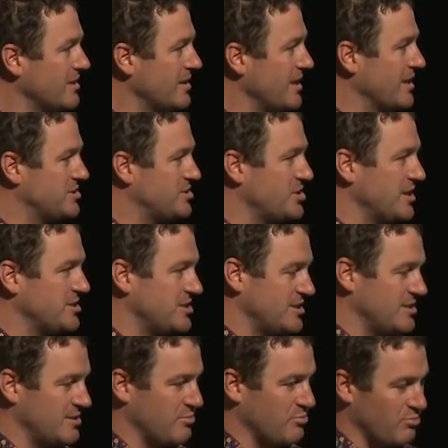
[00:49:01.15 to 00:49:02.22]
it's just
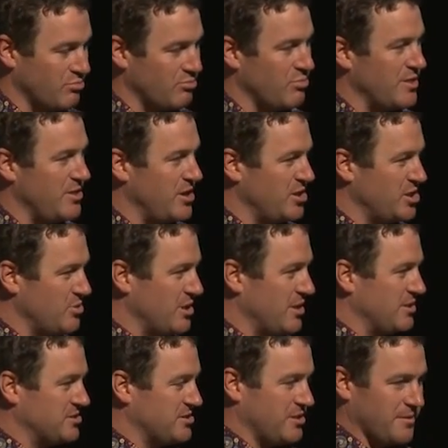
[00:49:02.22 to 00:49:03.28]
whether you can do it at the
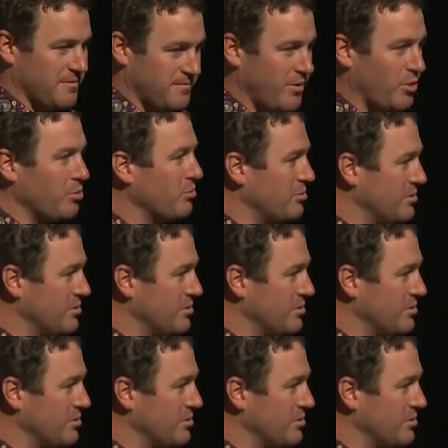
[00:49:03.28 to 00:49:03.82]
sort of the full,